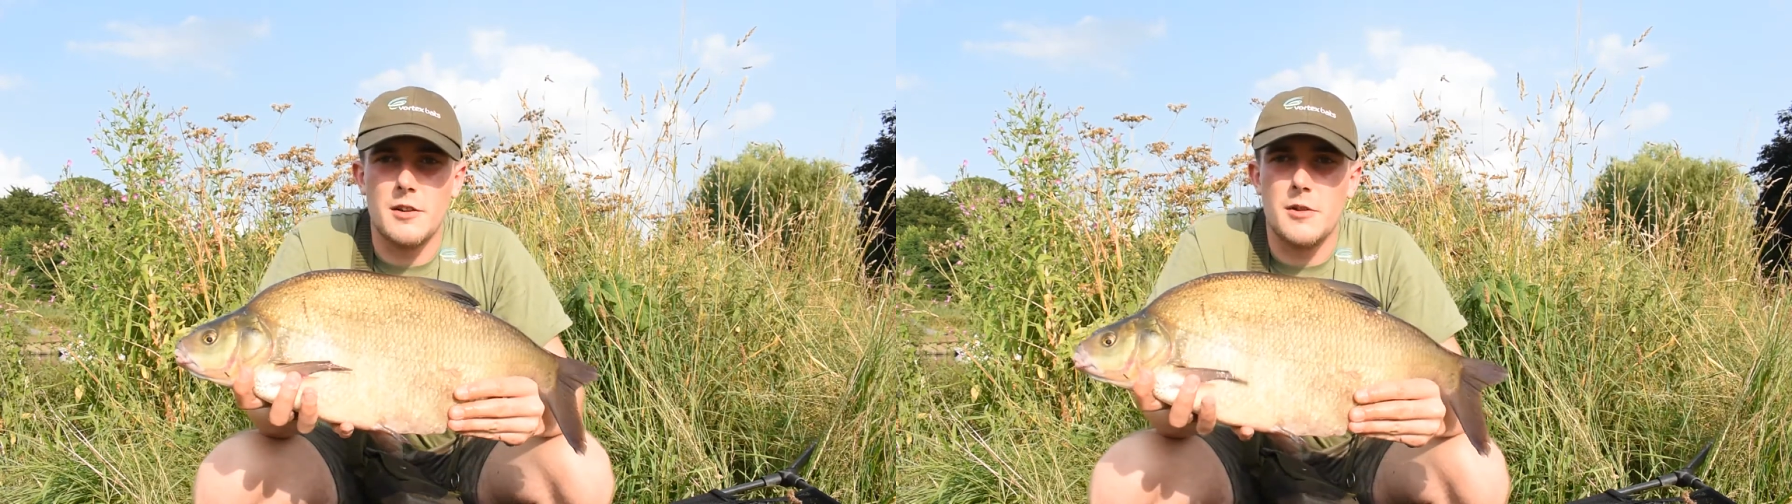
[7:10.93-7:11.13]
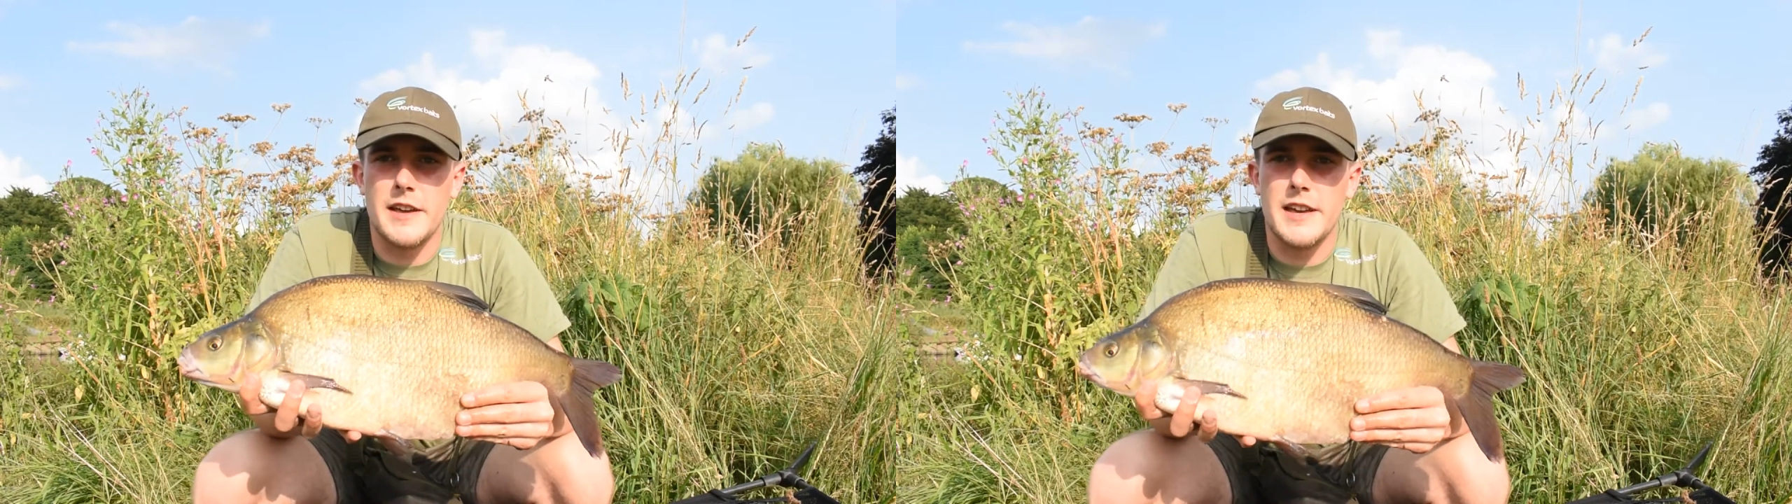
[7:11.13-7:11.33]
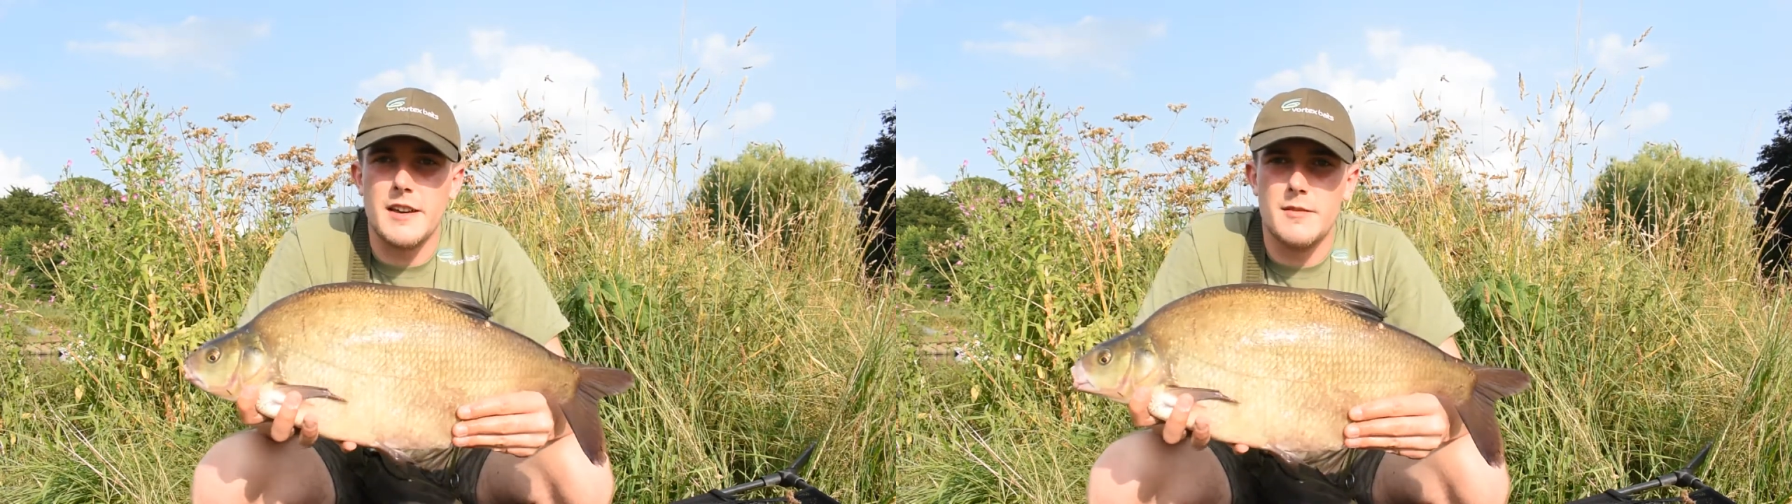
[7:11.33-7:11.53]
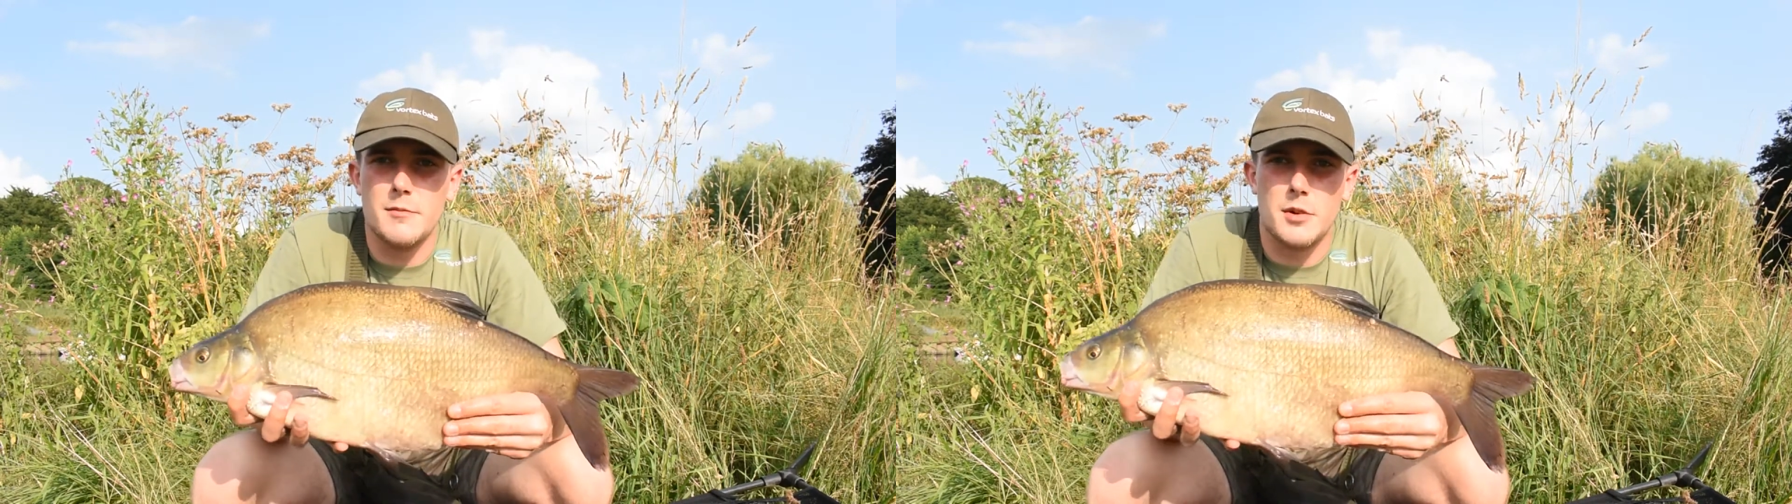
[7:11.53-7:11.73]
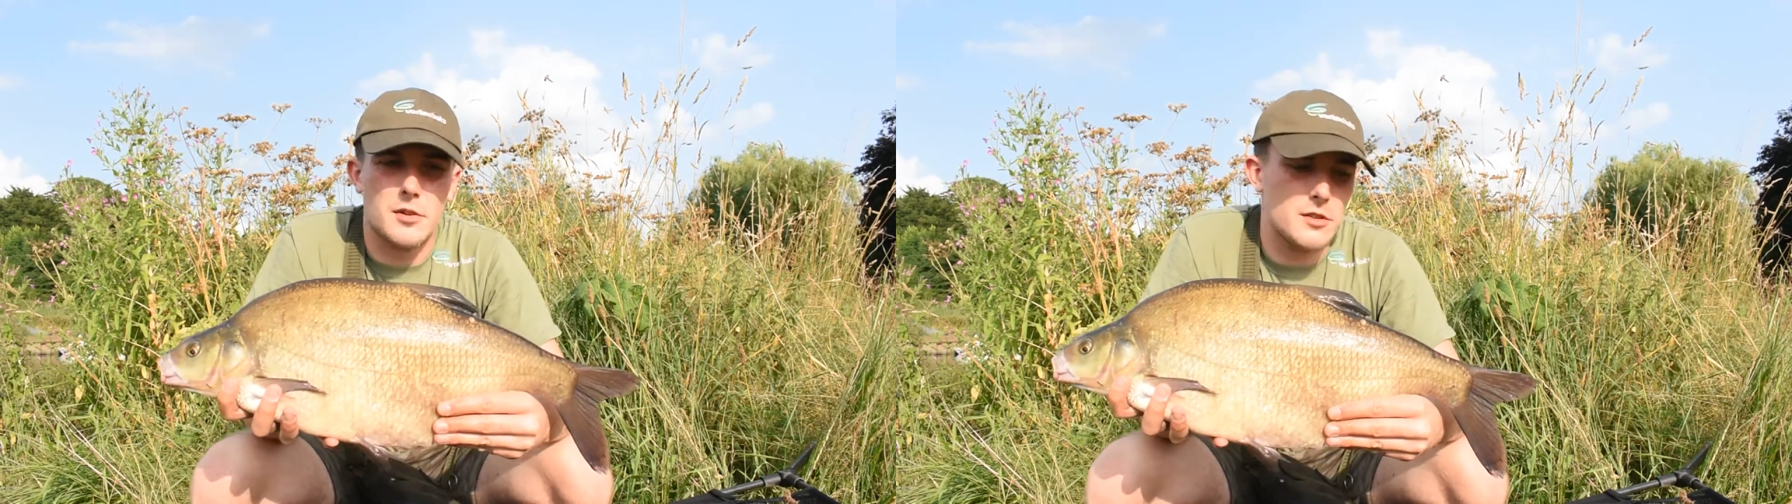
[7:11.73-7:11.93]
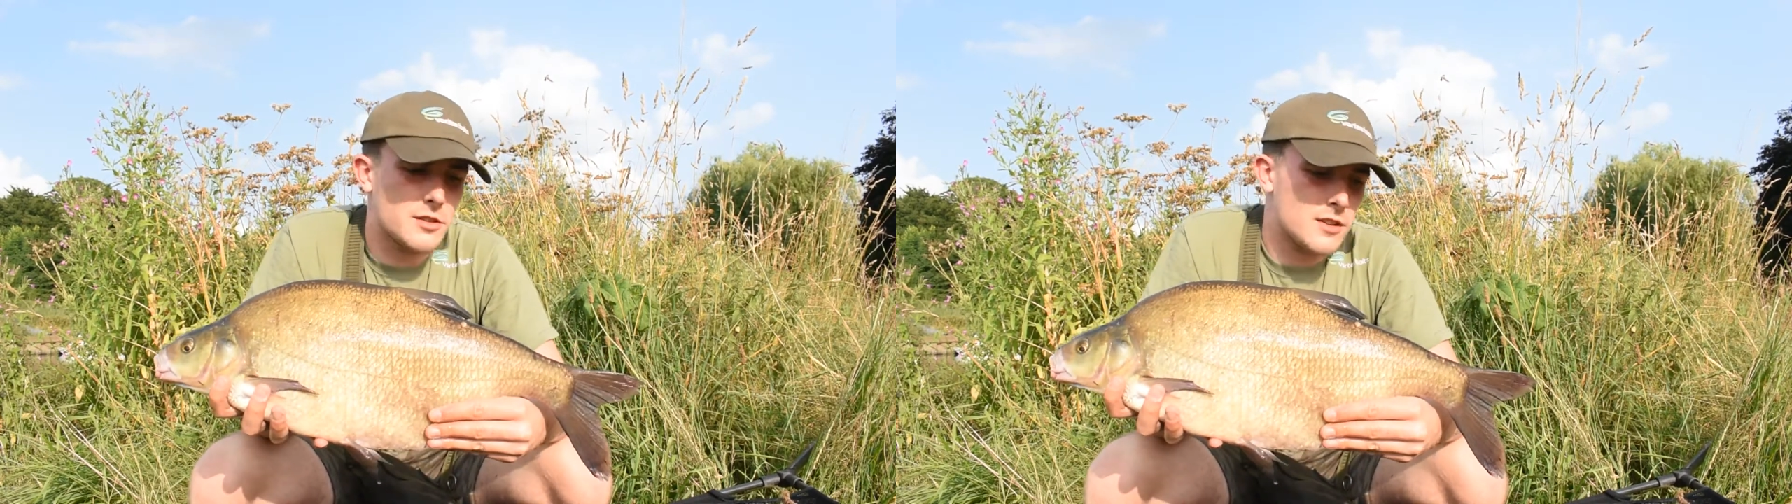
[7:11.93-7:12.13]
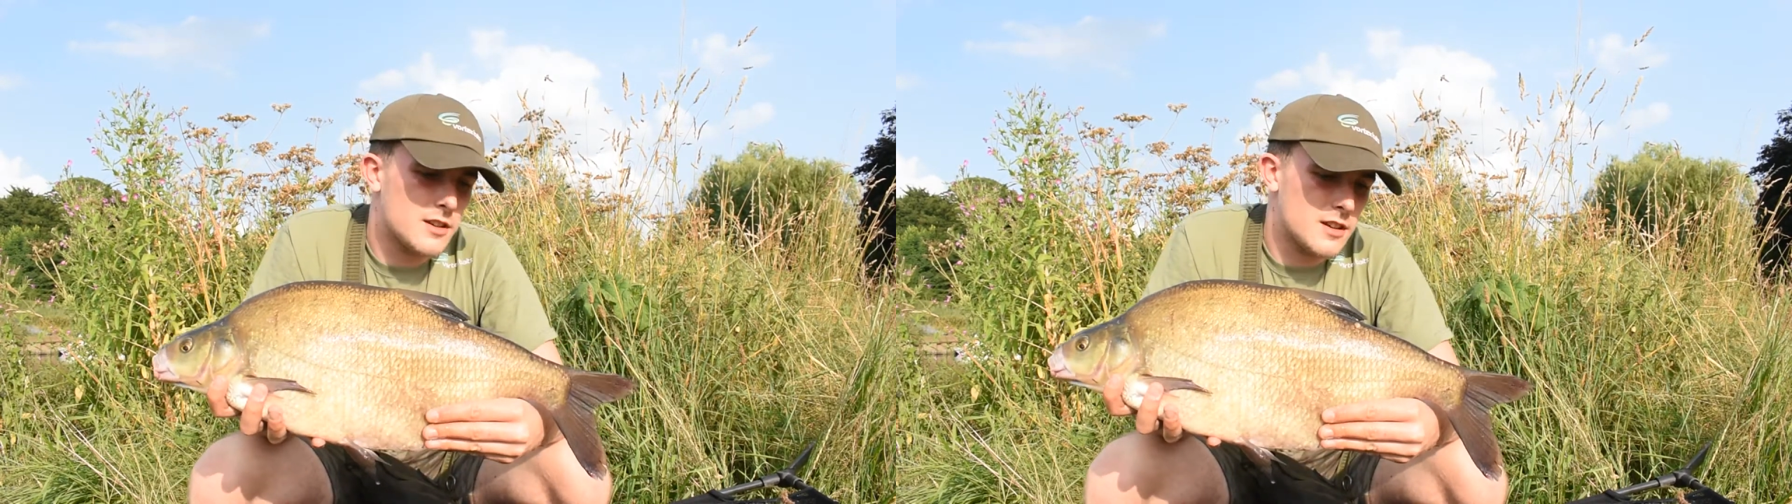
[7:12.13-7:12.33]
weigh it, because